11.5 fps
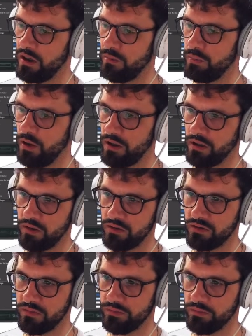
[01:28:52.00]

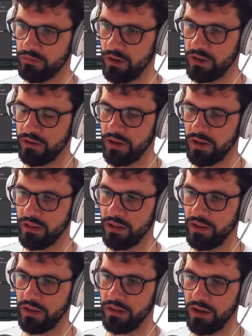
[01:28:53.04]
polygons, right? And
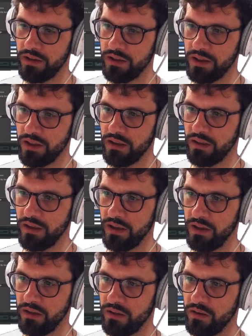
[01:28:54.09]
the idea
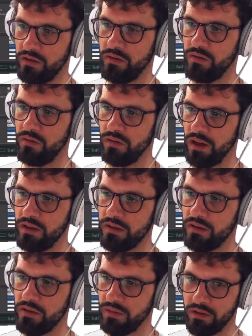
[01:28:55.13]
they do that,
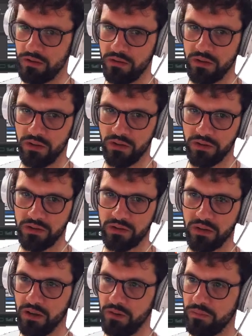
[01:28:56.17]
the way they do it in this,
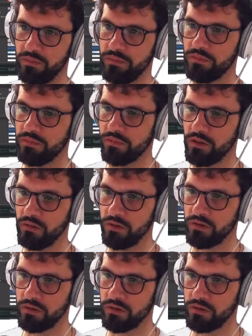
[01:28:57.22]
what's